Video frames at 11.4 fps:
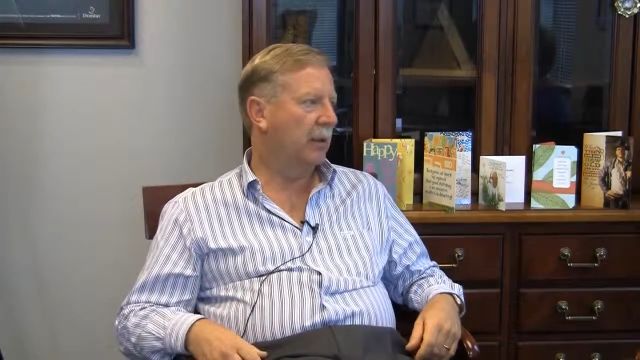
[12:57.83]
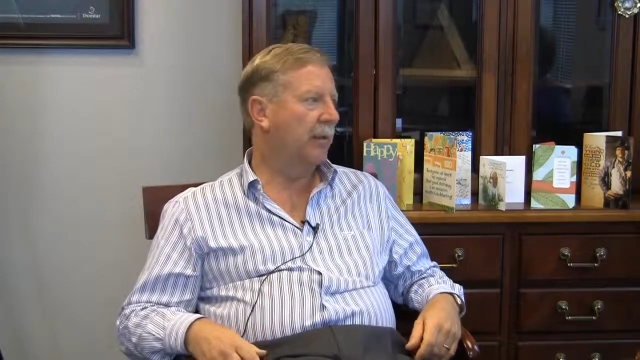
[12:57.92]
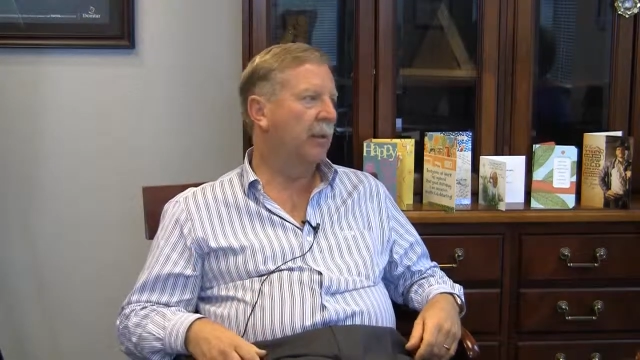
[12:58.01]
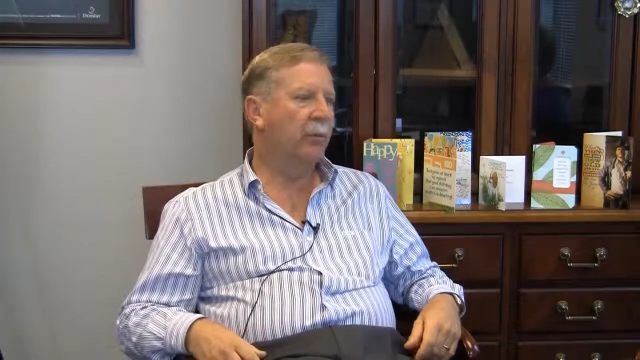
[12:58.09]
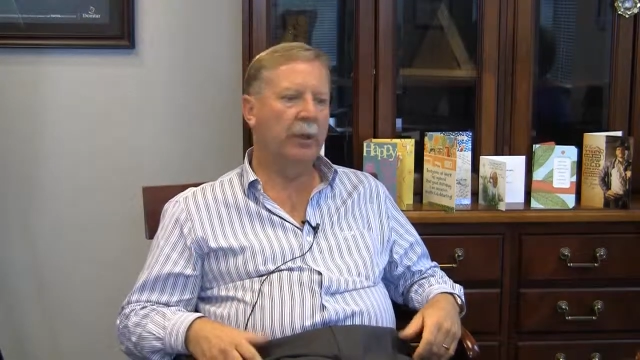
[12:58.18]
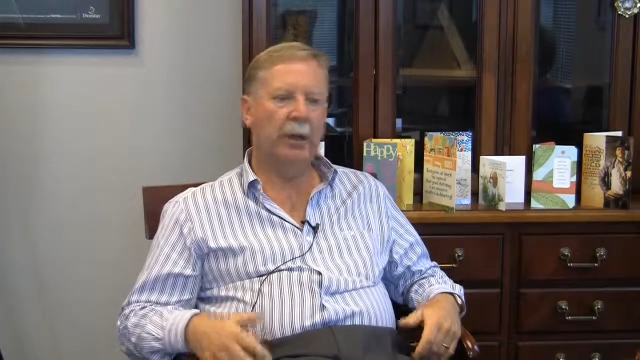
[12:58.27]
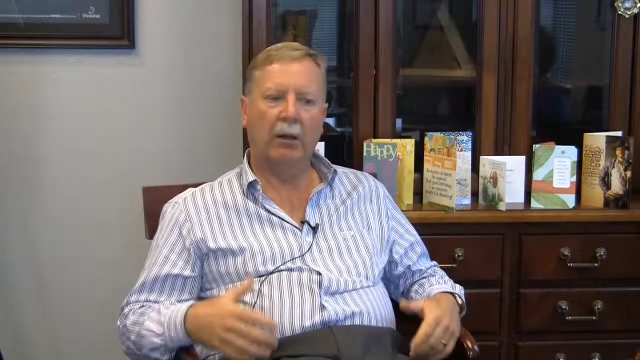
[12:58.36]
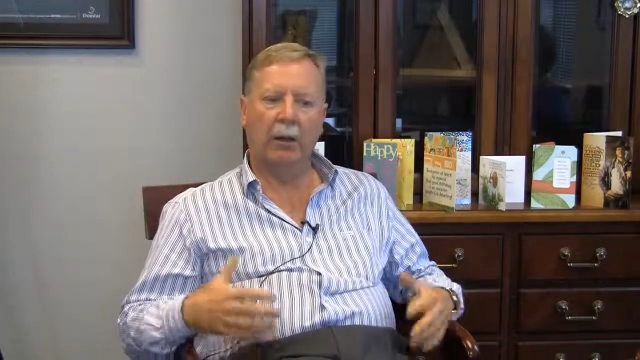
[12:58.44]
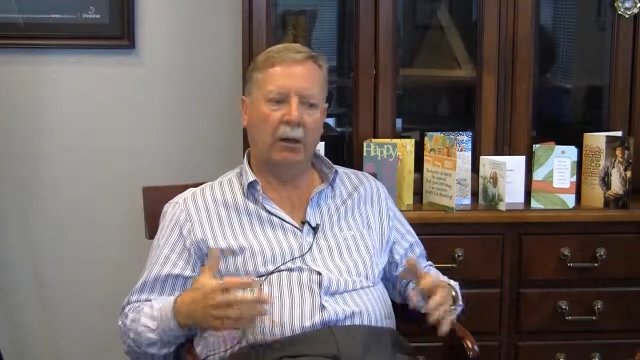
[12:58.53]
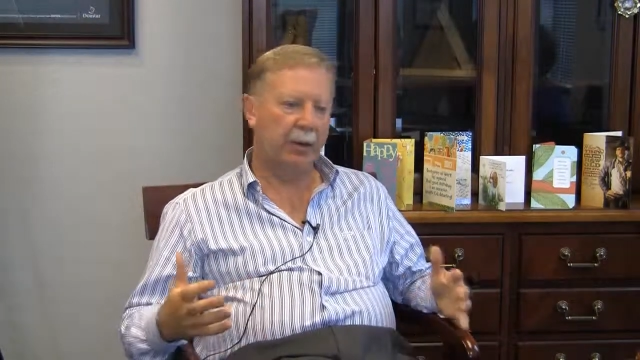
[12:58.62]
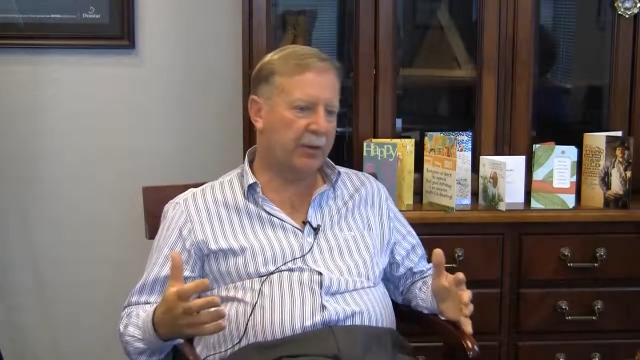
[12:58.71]
I mean, we
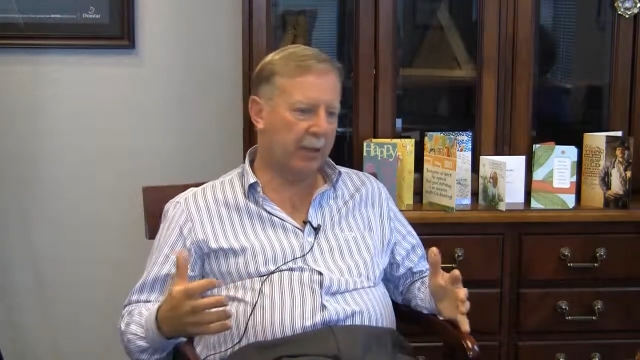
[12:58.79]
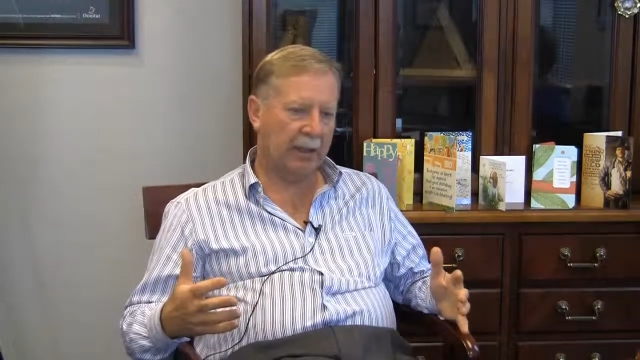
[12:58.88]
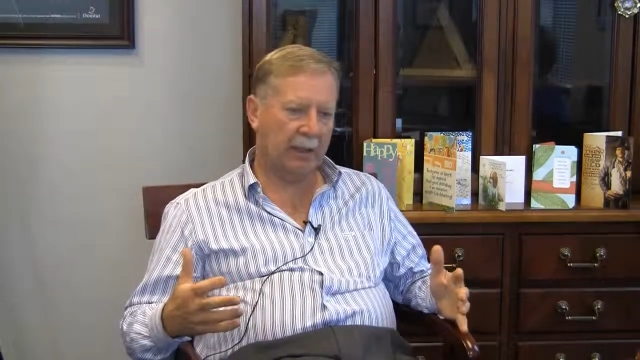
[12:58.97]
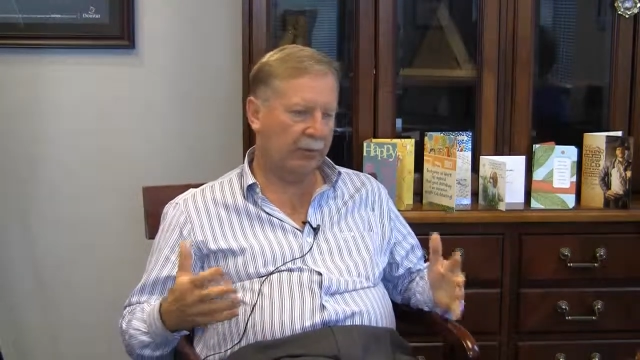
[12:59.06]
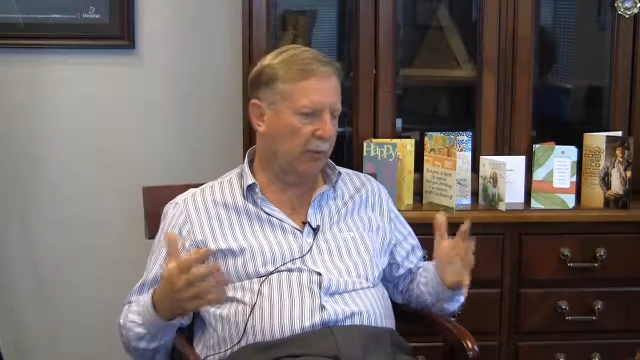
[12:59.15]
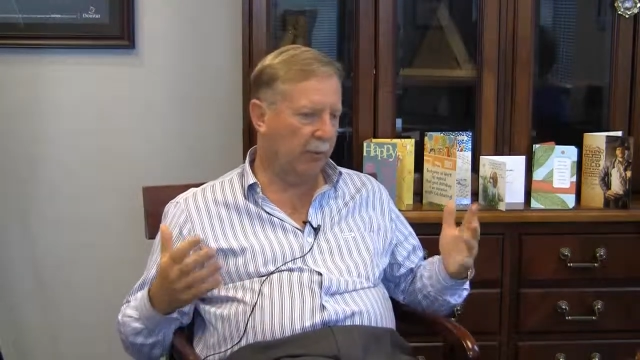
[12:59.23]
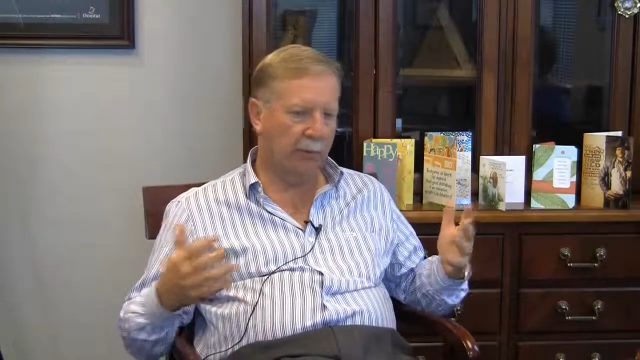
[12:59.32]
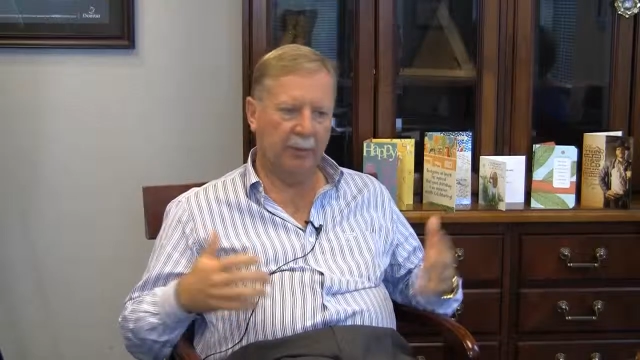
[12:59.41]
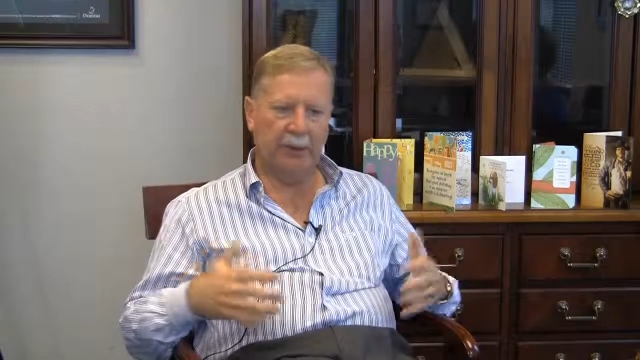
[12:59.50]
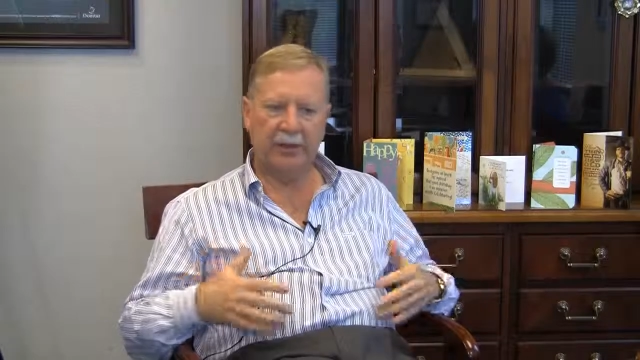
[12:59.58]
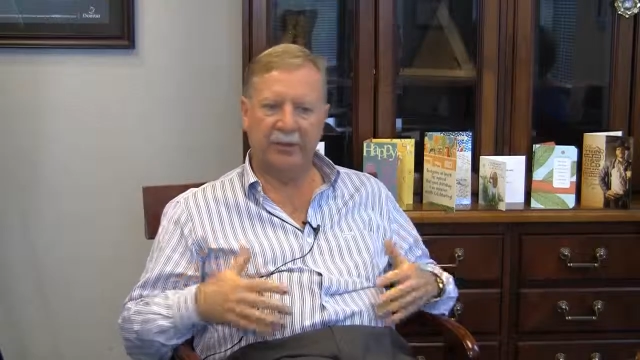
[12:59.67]
are the tax, we'll
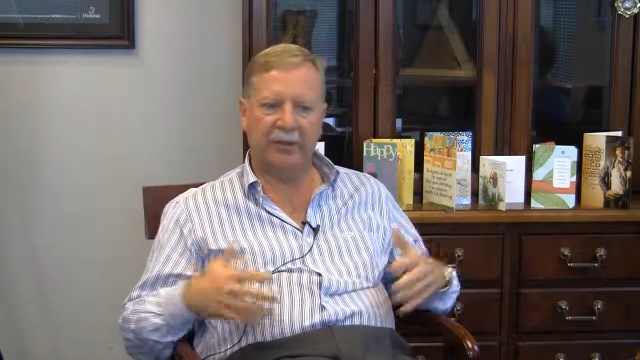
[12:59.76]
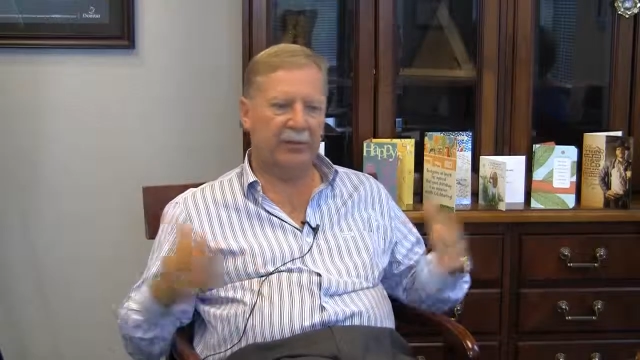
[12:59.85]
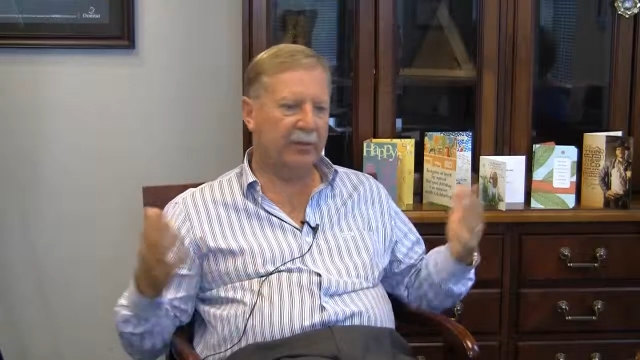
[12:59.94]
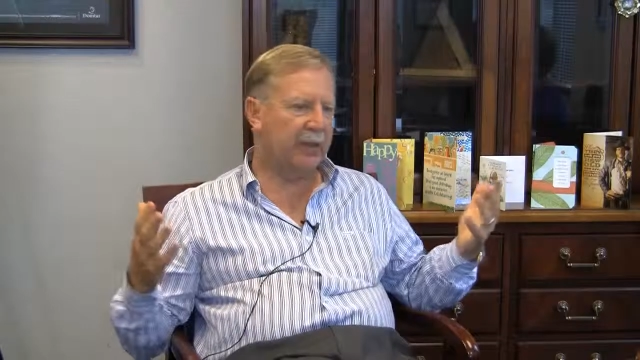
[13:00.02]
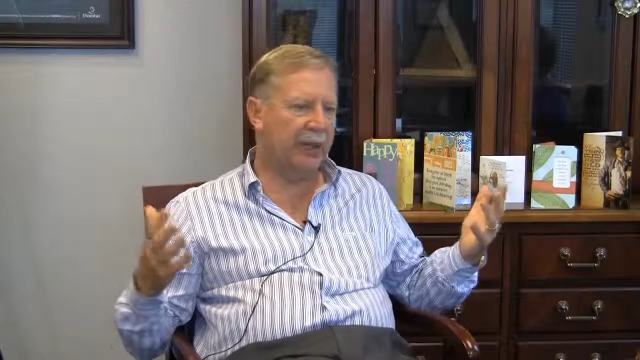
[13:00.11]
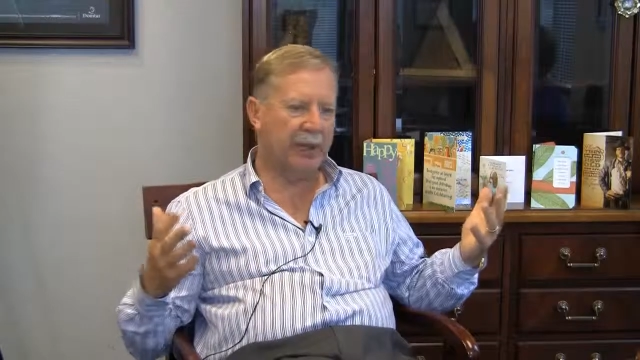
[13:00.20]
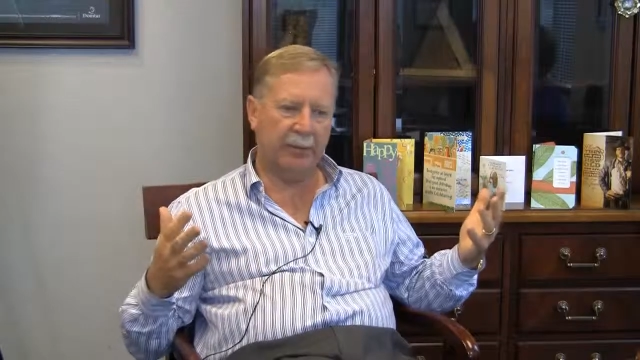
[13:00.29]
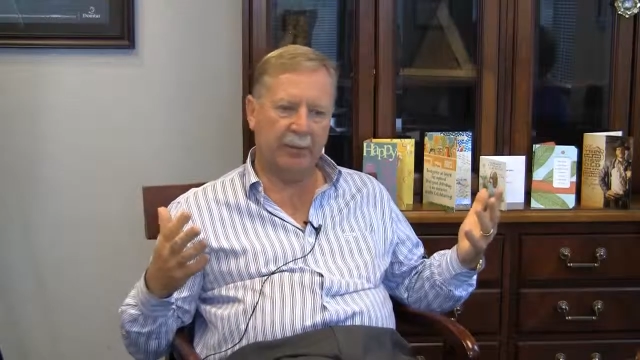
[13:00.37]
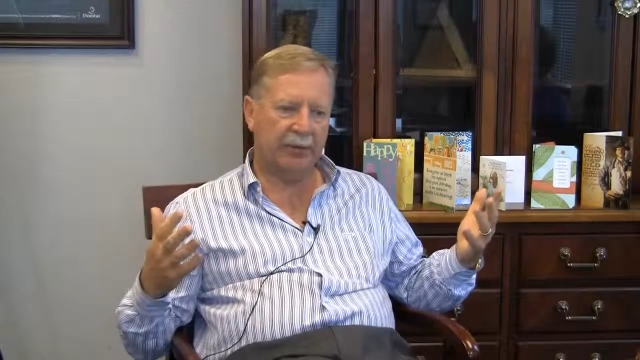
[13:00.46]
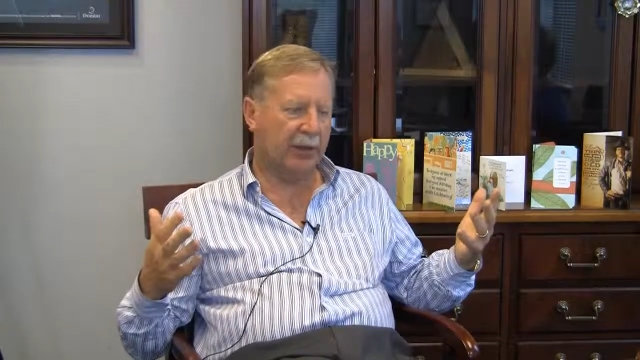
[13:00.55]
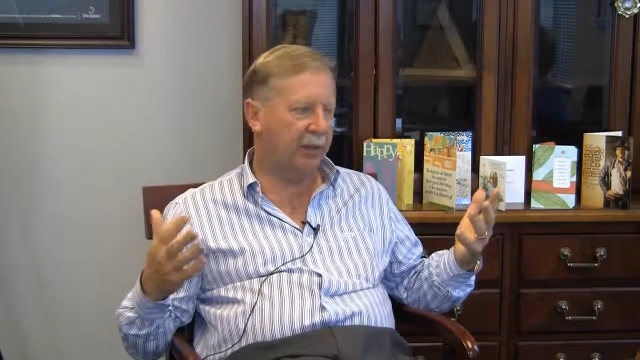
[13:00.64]
be 70-80%